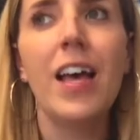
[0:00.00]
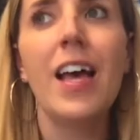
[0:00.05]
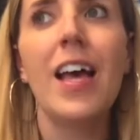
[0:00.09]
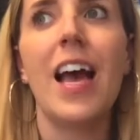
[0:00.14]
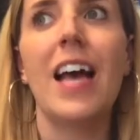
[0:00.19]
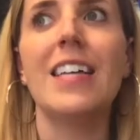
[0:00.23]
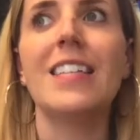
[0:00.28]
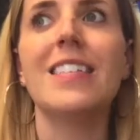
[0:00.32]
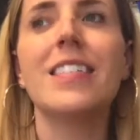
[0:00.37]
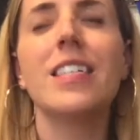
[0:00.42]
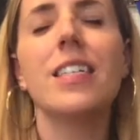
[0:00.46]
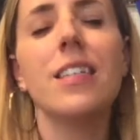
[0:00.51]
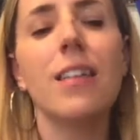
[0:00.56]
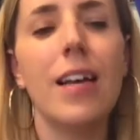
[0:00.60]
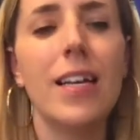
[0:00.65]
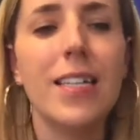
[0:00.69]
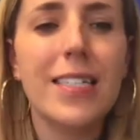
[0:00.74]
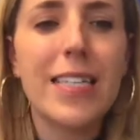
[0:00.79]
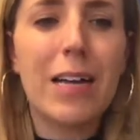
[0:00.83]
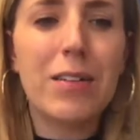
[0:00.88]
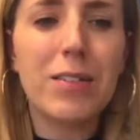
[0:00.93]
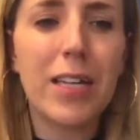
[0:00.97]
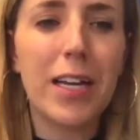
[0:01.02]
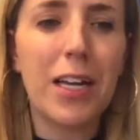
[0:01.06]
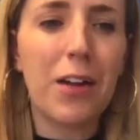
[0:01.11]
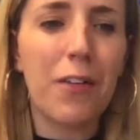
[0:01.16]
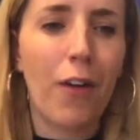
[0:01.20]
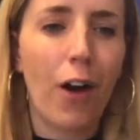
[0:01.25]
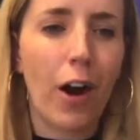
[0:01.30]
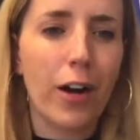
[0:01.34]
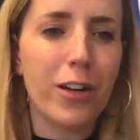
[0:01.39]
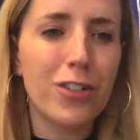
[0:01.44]
It sounds kind of
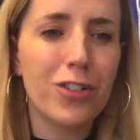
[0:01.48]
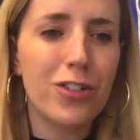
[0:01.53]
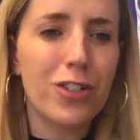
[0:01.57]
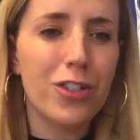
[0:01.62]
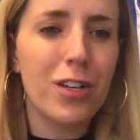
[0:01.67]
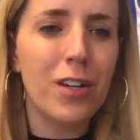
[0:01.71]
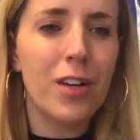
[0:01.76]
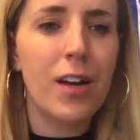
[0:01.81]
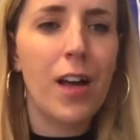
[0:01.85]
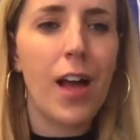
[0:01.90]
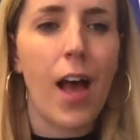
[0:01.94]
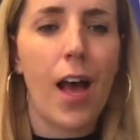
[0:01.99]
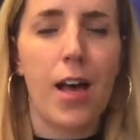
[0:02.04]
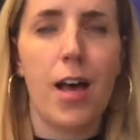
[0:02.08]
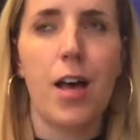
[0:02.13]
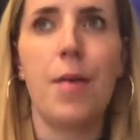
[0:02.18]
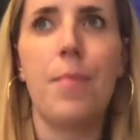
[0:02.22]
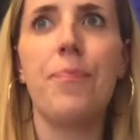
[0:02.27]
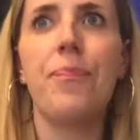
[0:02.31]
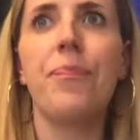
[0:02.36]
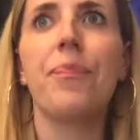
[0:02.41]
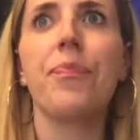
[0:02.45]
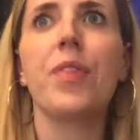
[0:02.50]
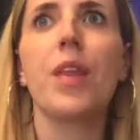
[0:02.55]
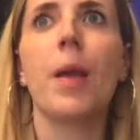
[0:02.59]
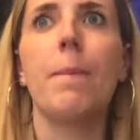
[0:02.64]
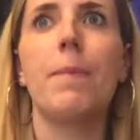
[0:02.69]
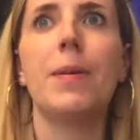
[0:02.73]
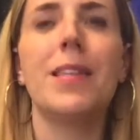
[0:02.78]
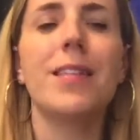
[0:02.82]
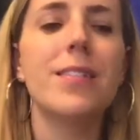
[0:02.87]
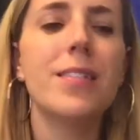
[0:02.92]
harsh,
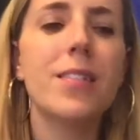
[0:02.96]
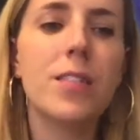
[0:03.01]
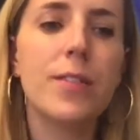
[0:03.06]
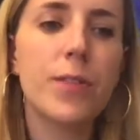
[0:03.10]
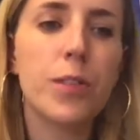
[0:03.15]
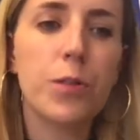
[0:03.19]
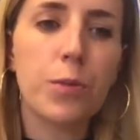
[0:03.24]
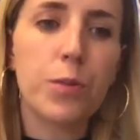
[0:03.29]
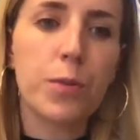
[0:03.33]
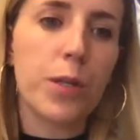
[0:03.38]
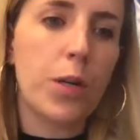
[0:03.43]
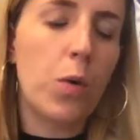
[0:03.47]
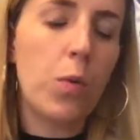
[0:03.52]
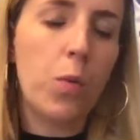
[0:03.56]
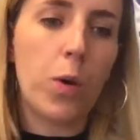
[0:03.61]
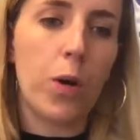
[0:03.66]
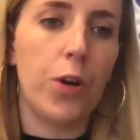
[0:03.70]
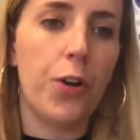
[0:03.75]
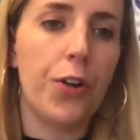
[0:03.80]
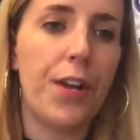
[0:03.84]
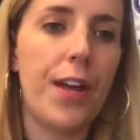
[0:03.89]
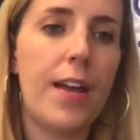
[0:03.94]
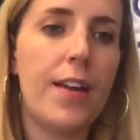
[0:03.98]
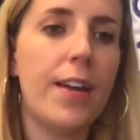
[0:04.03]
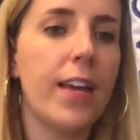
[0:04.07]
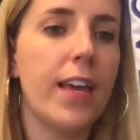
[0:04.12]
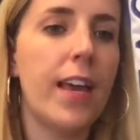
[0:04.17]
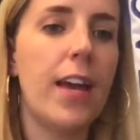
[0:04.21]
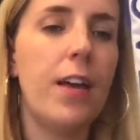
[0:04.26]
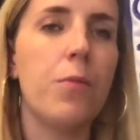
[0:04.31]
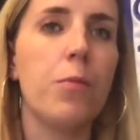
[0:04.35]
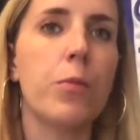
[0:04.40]
but this is the real world. And
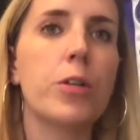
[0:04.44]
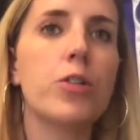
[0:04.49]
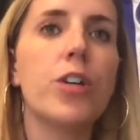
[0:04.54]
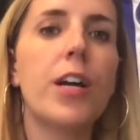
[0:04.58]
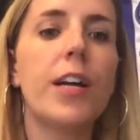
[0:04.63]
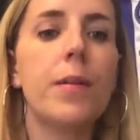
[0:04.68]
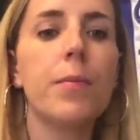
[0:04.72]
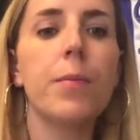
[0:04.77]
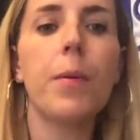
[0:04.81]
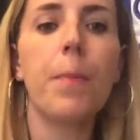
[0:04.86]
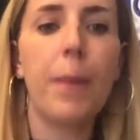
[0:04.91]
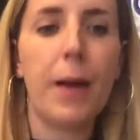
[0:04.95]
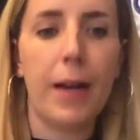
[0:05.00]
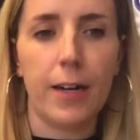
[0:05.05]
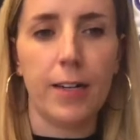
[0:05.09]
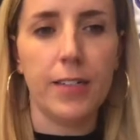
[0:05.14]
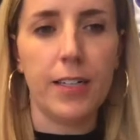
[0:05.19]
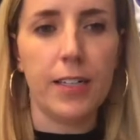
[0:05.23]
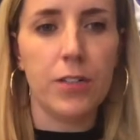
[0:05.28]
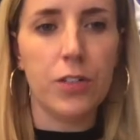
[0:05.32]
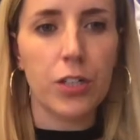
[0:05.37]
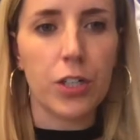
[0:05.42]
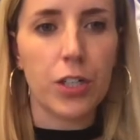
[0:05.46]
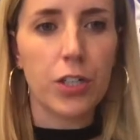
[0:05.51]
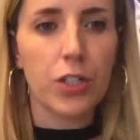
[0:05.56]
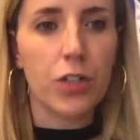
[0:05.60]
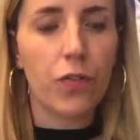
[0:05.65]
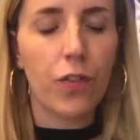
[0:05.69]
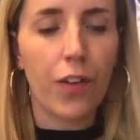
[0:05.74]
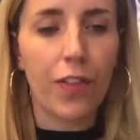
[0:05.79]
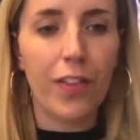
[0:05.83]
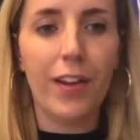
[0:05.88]
again, we're trying to prepare dancers
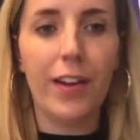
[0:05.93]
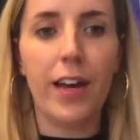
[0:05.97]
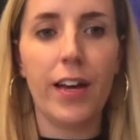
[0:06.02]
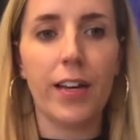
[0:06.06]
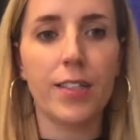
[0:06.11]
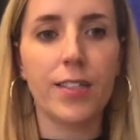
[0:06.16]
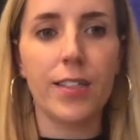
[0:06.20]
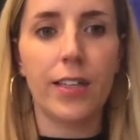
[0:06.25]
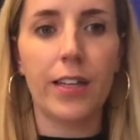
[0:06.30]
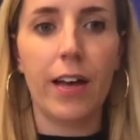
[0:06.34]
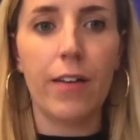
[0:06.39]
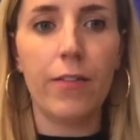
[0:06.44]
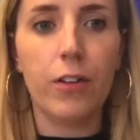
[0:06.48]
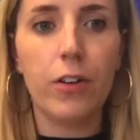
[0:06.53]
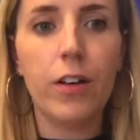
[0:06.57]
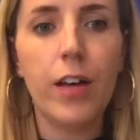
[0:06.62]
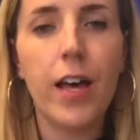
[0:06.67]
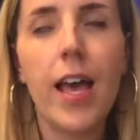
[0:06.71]
for the next level.